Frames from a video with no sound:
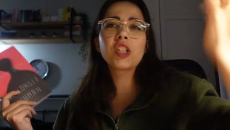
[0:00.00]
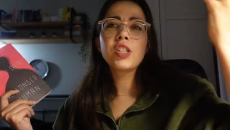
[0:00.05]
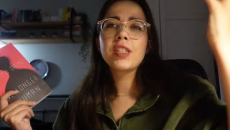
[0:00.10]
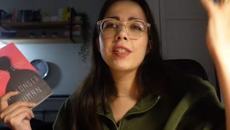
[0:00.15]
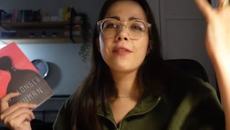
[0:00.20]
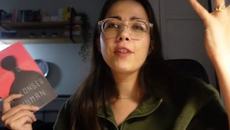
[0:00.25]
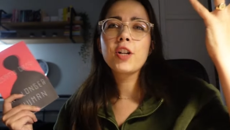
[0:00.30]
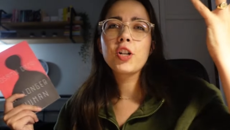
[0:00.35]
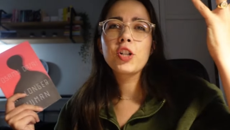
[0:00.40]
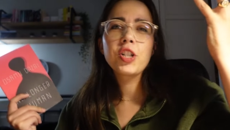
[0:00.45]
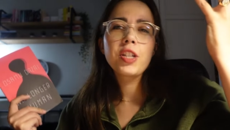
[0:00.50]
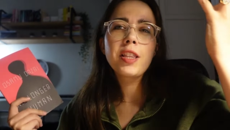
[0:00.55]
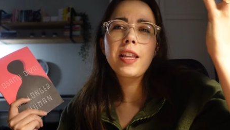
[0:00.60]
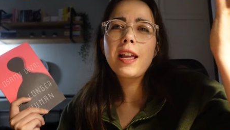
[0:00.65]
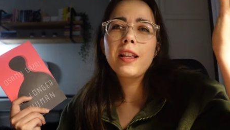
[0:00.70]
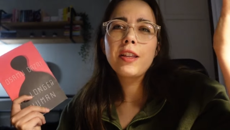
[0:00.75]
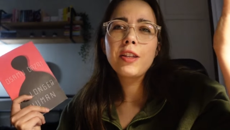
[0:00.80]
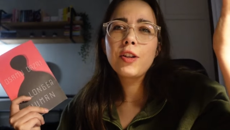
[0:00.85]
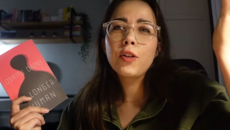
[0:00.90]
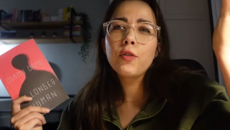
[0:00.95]
she's a virgin
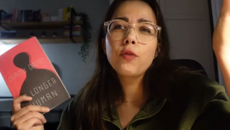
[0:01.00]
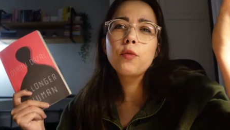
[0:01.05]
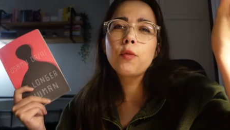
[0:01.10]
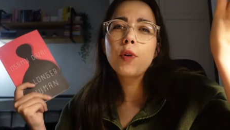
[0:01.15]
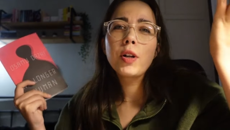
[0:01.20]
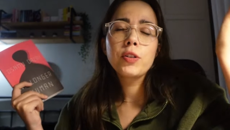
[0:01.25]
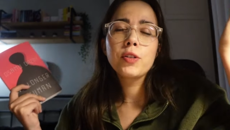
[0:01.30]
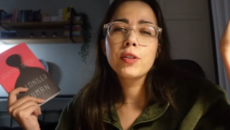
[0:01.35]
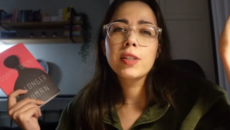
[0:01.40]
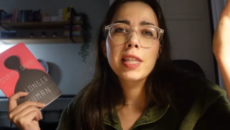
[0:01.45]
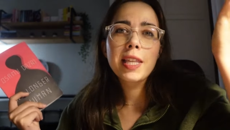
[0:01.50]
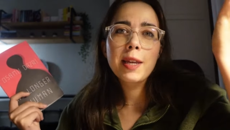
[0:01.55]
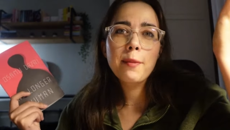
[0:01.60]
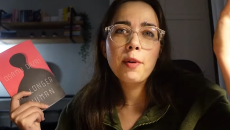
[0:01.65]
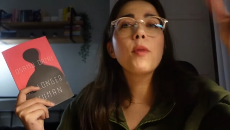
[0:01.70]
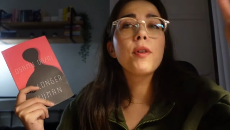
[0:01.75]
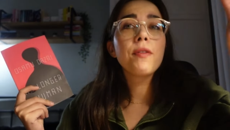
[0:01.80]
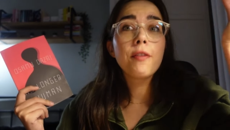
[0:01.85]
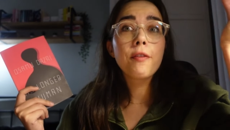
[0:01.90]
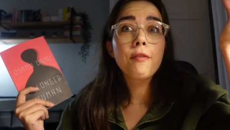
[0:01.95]
and you want to sleep
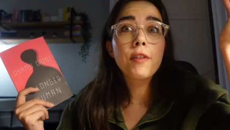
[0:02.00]
with a